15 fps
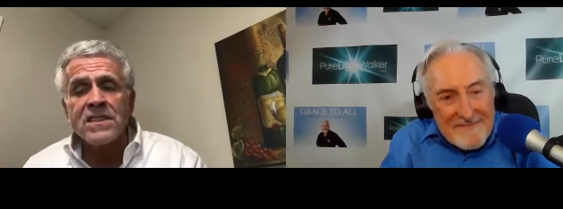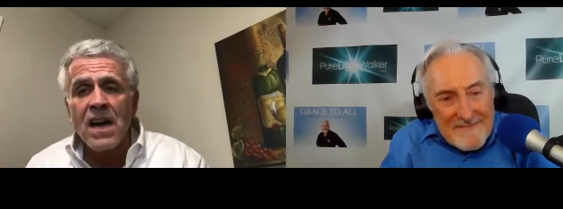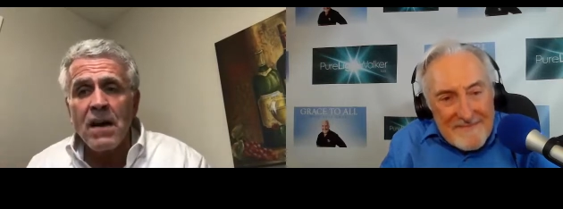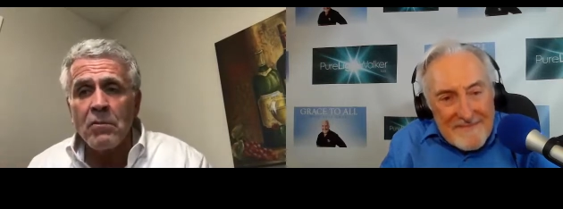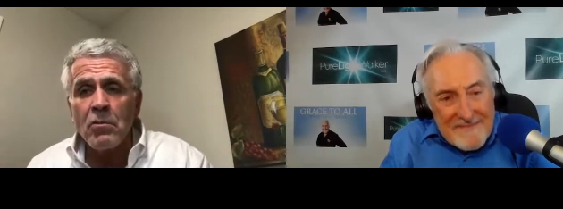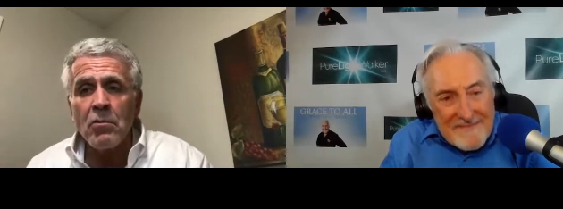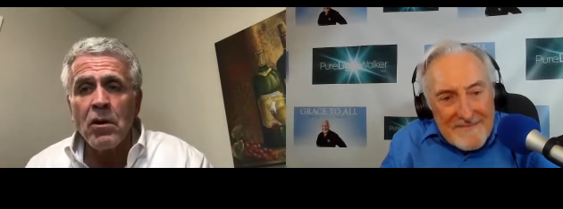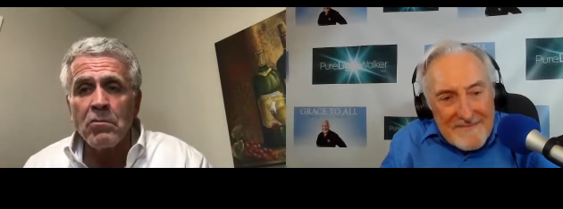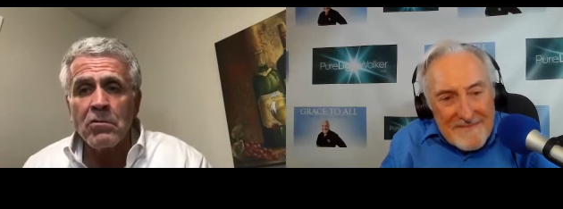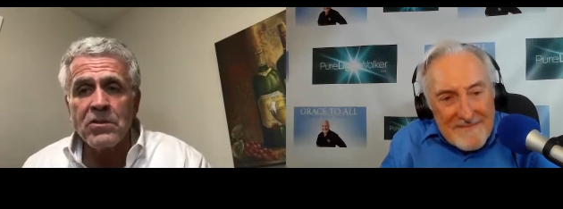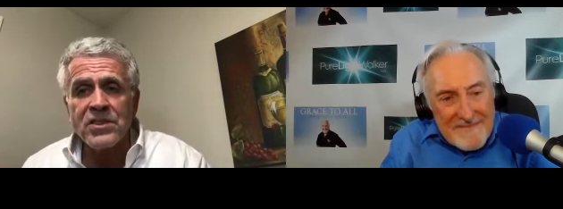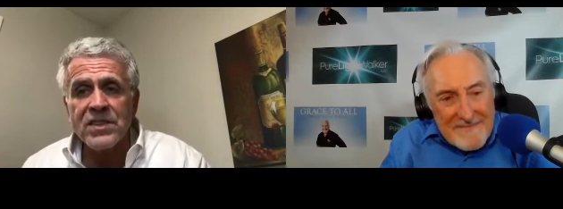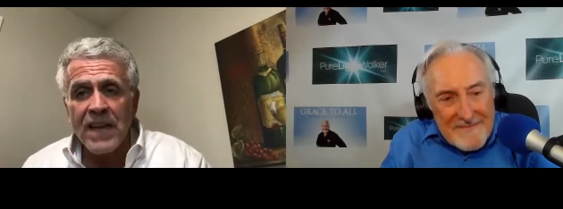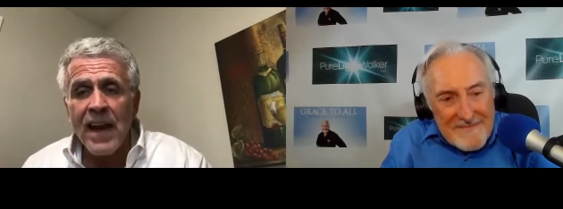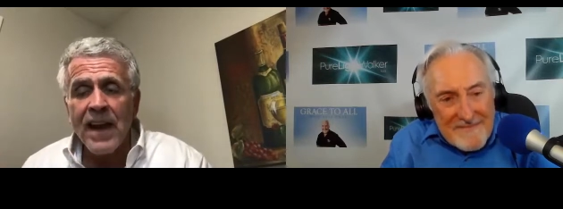Speaker 1: time with what we're
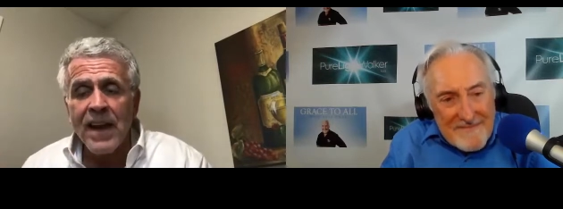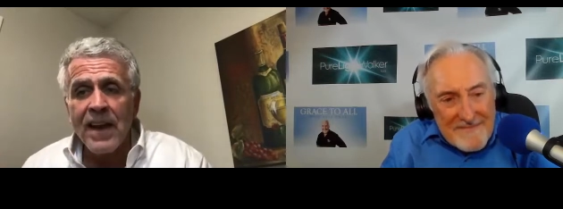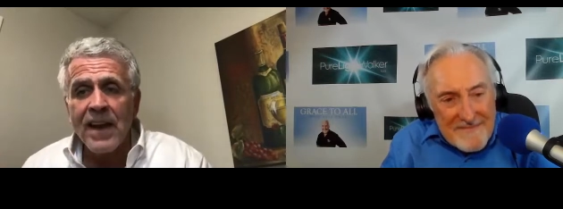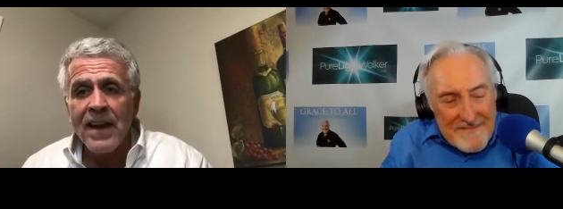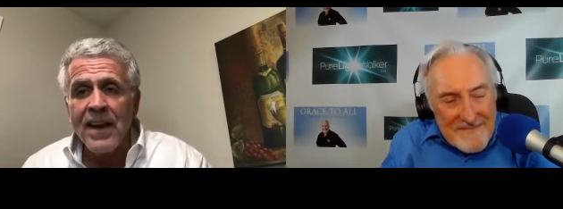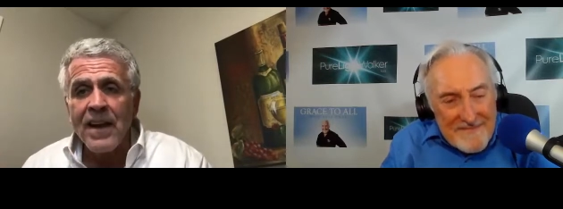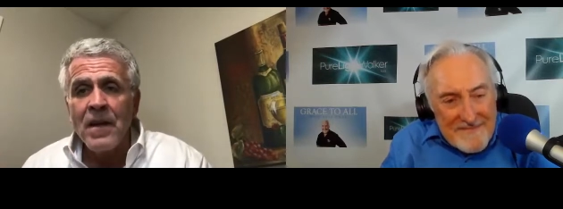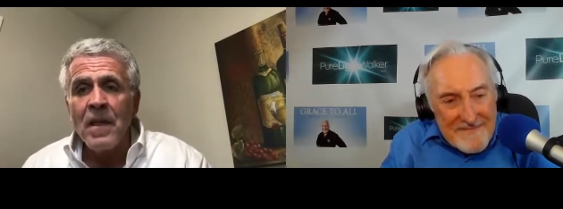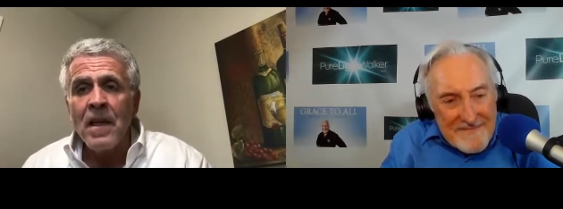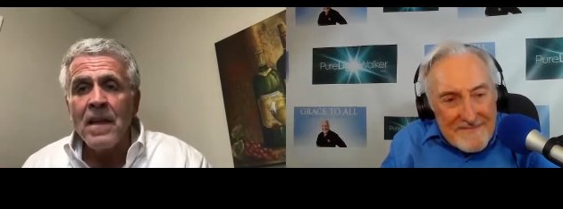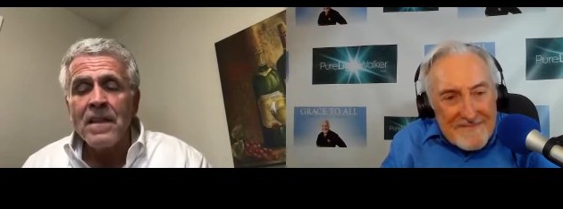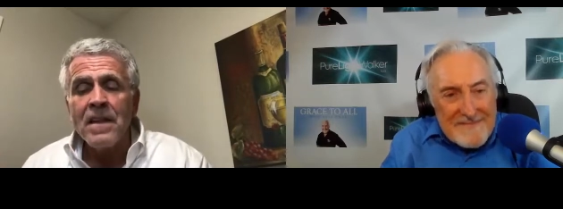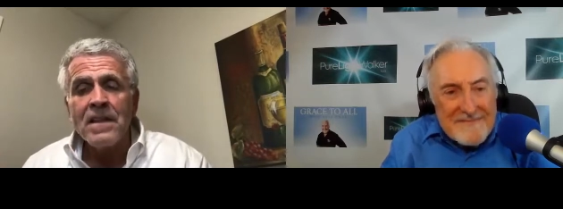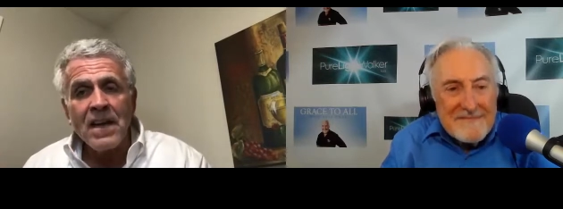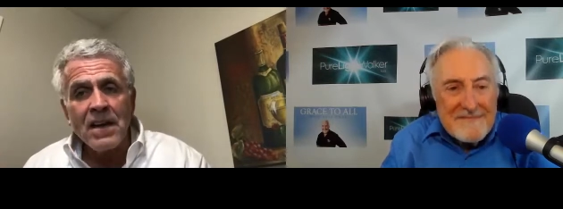saying,
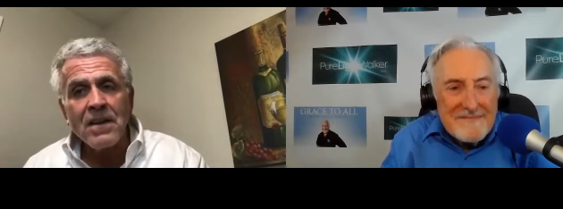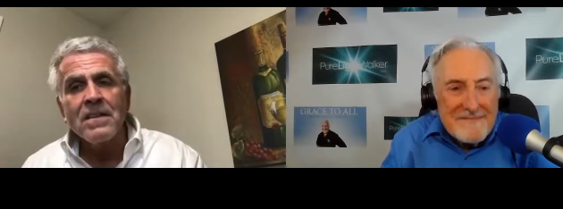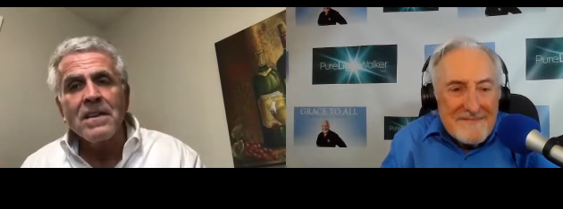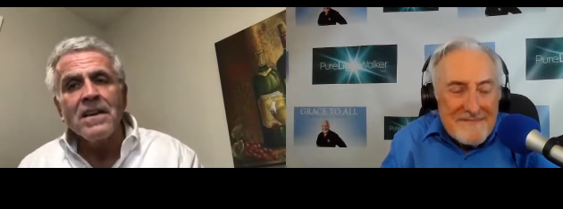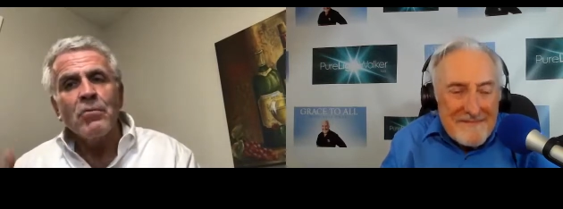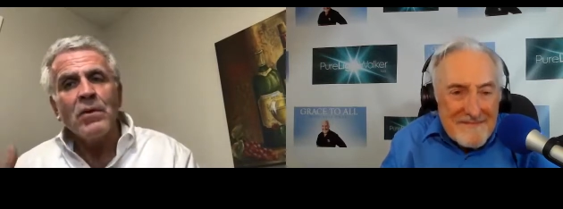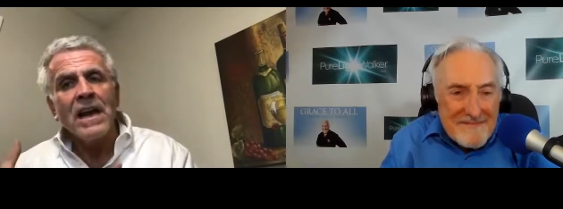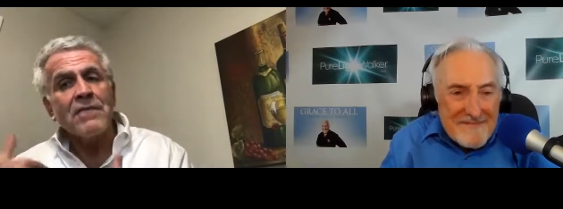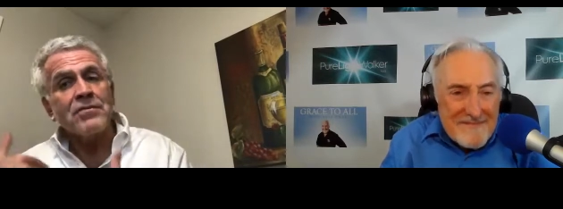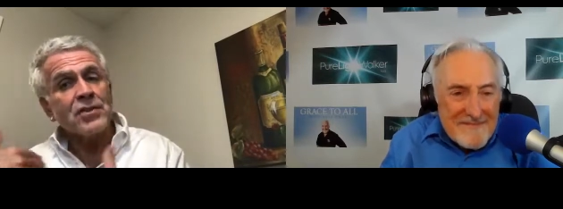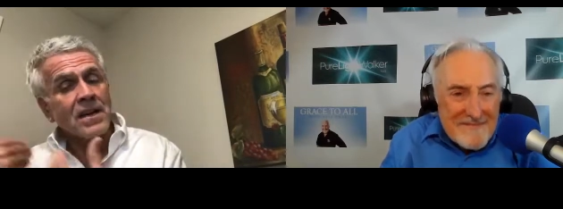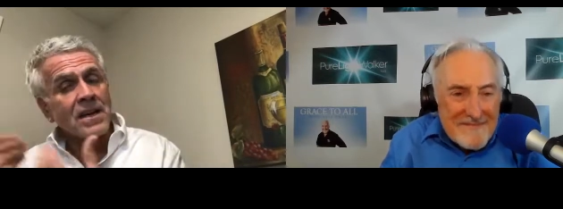that we have to